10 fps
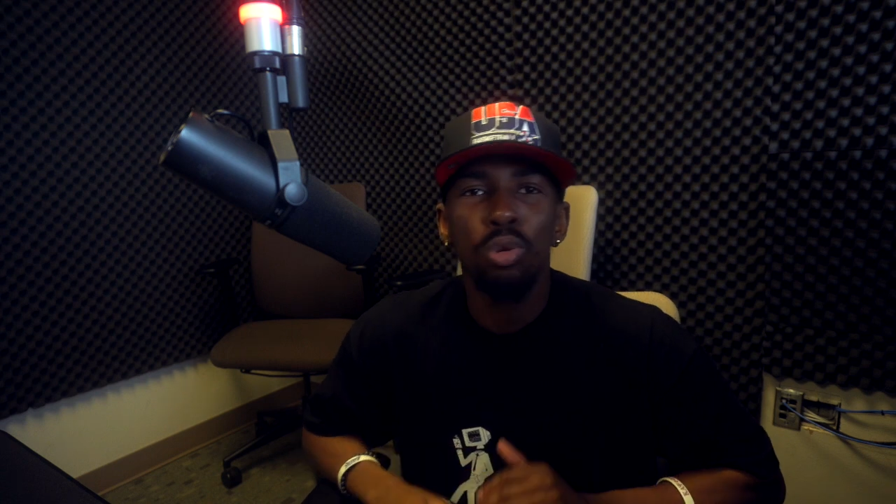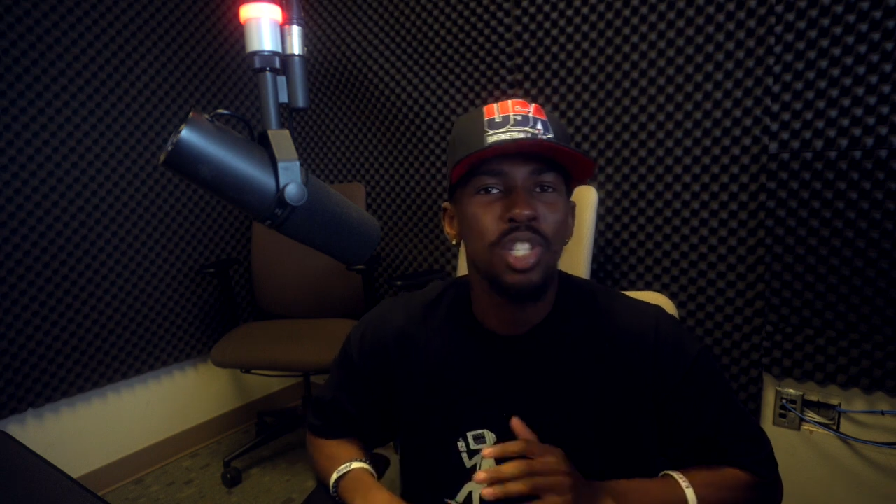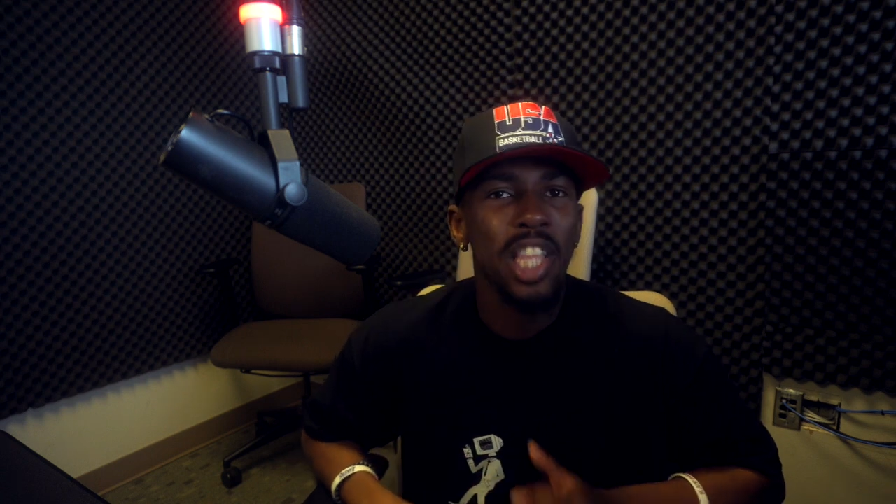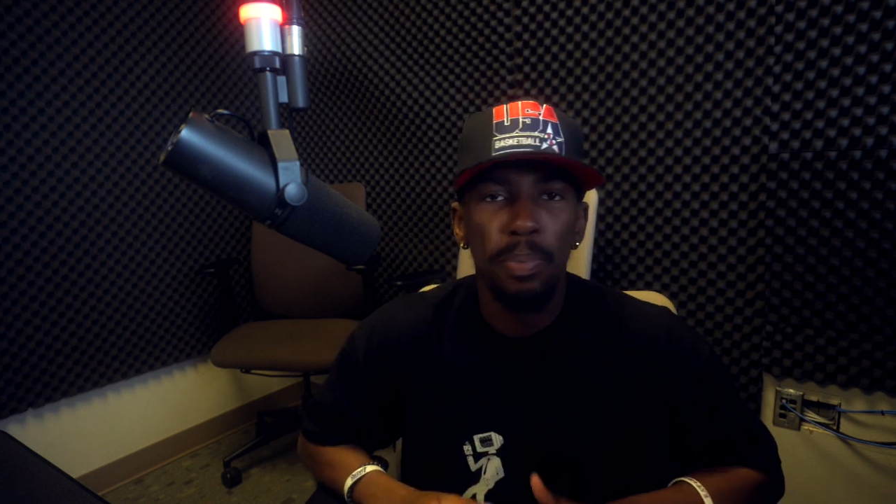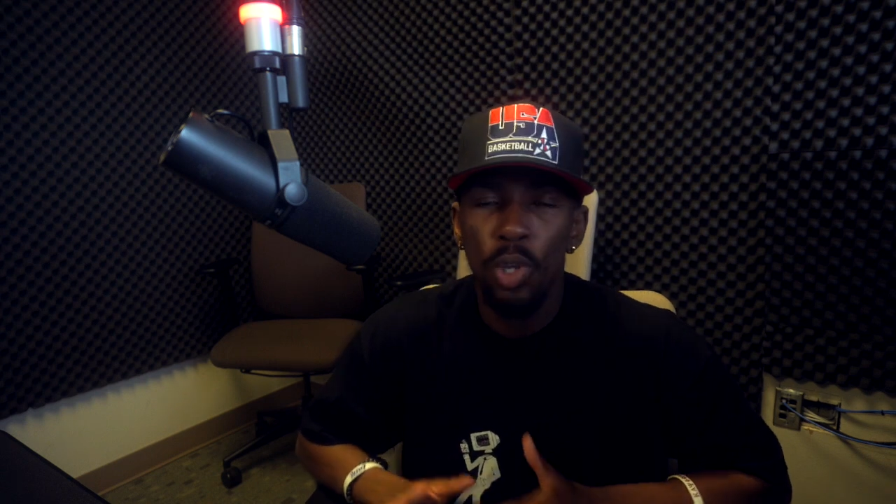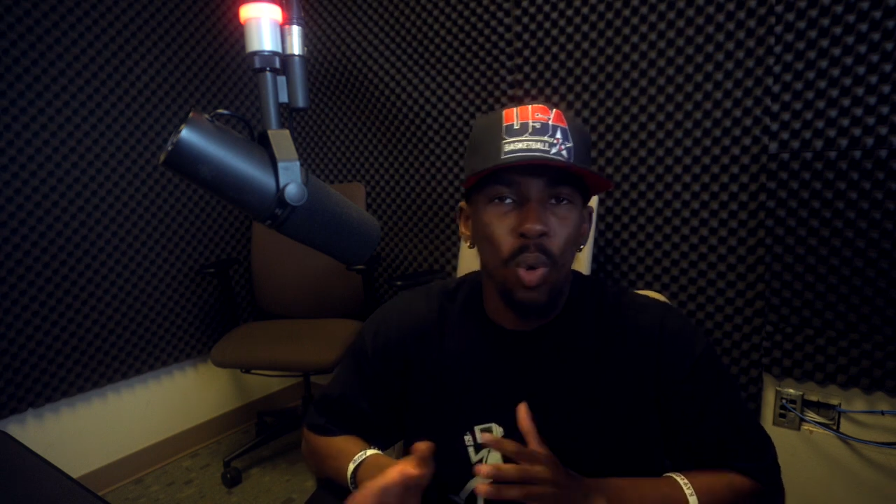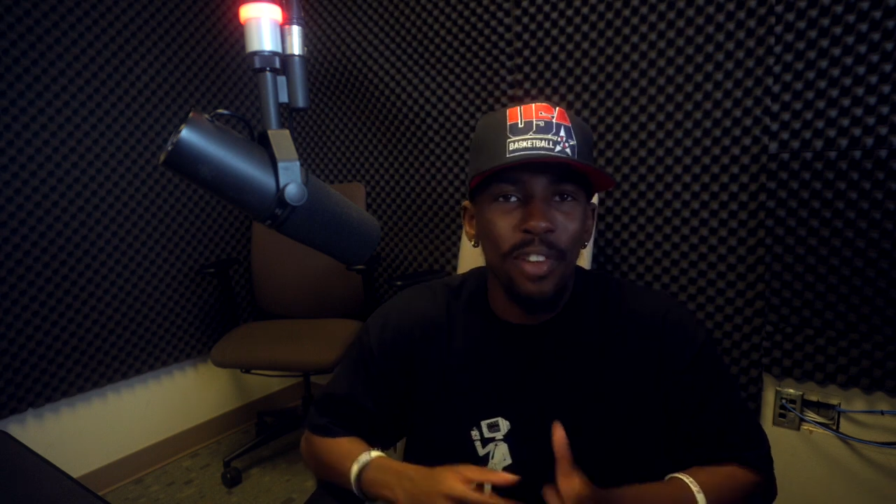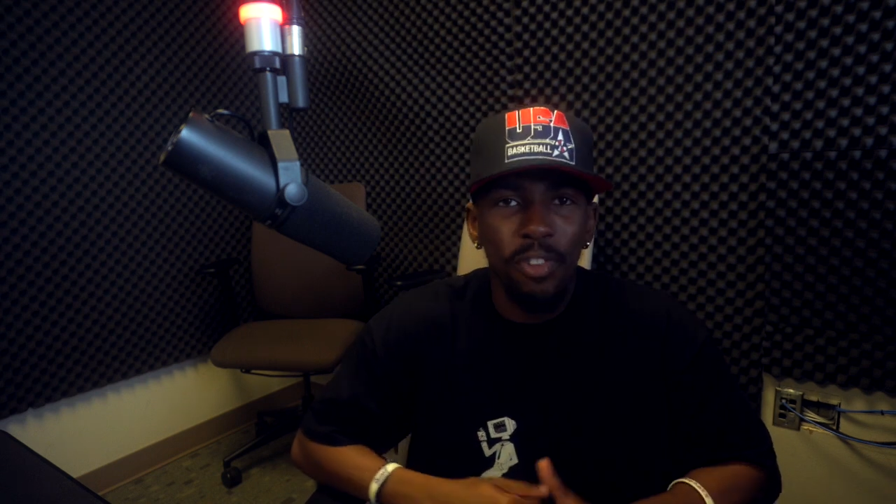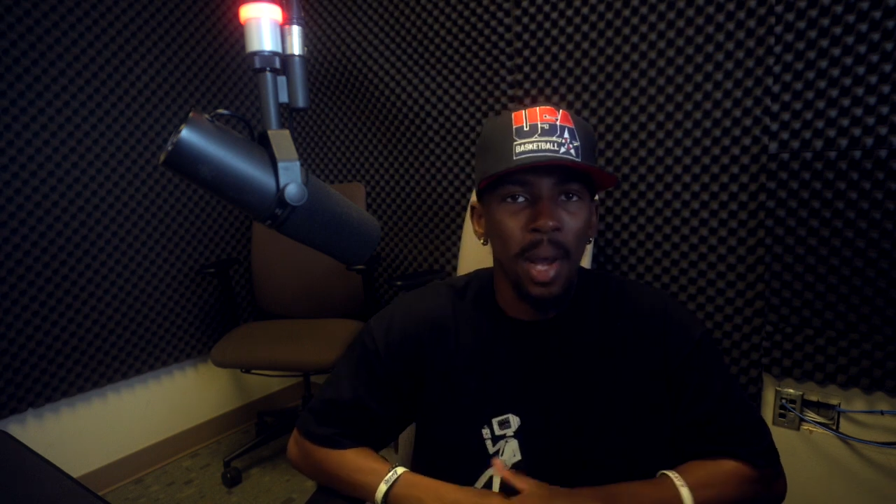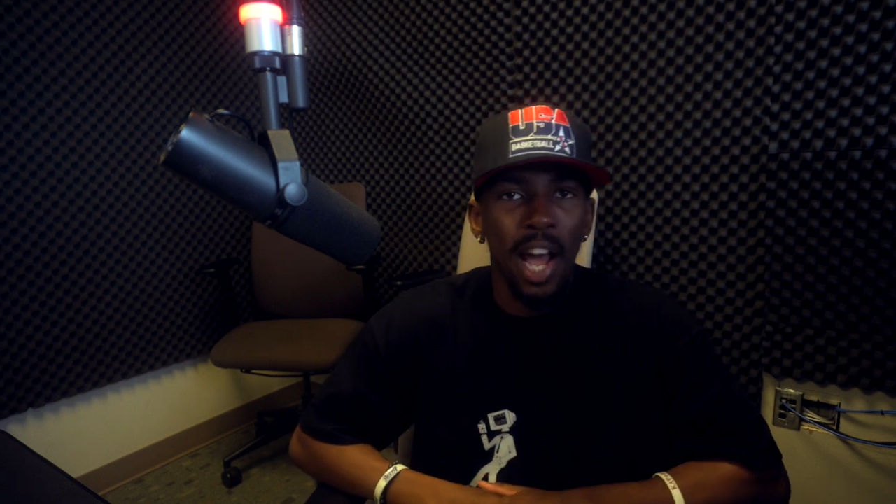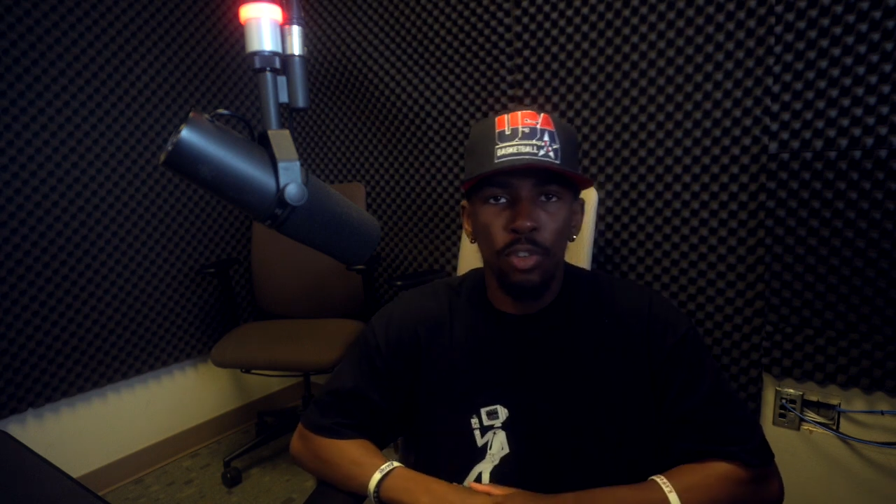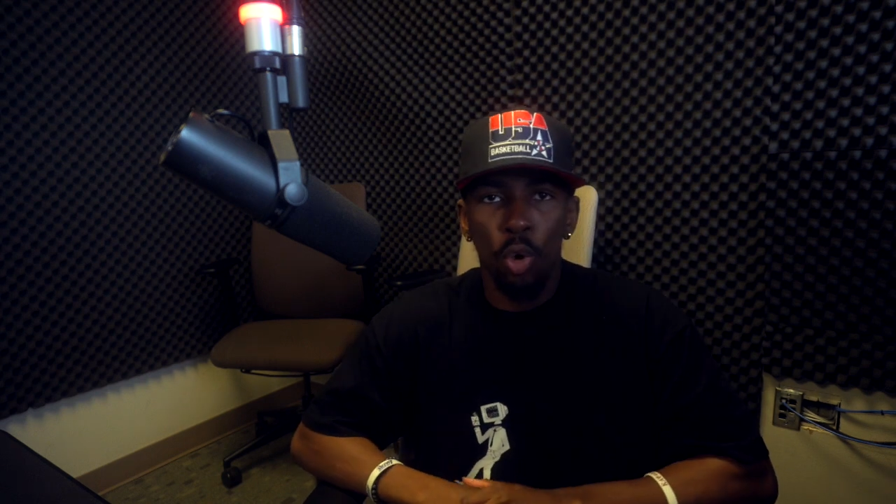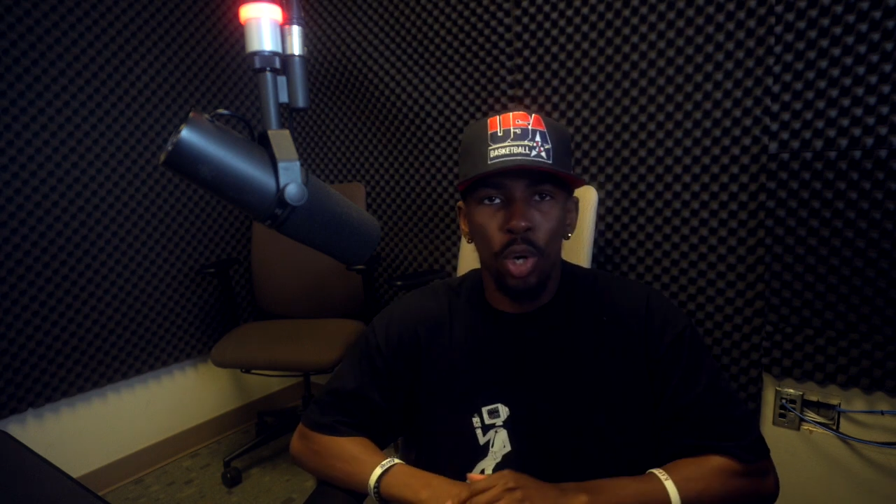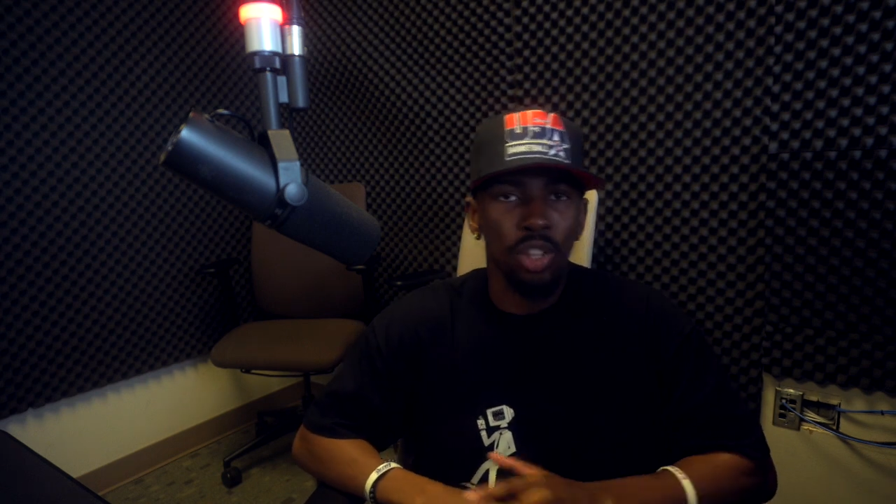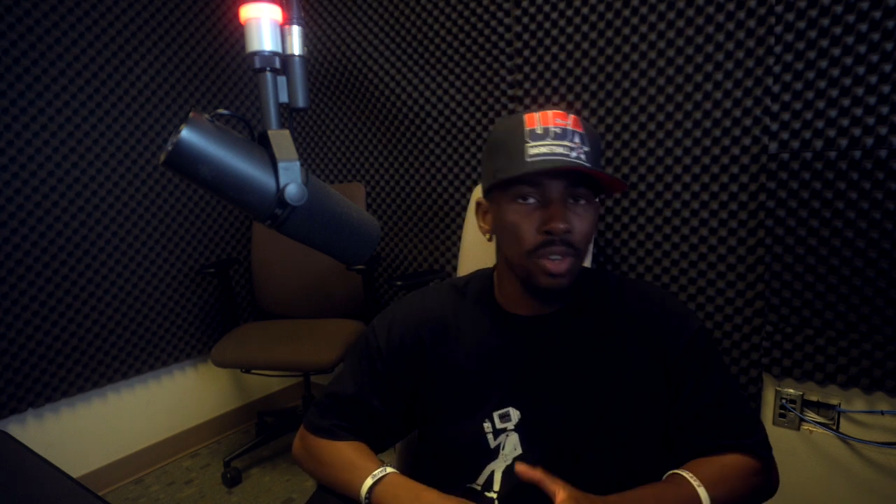steps away from half court,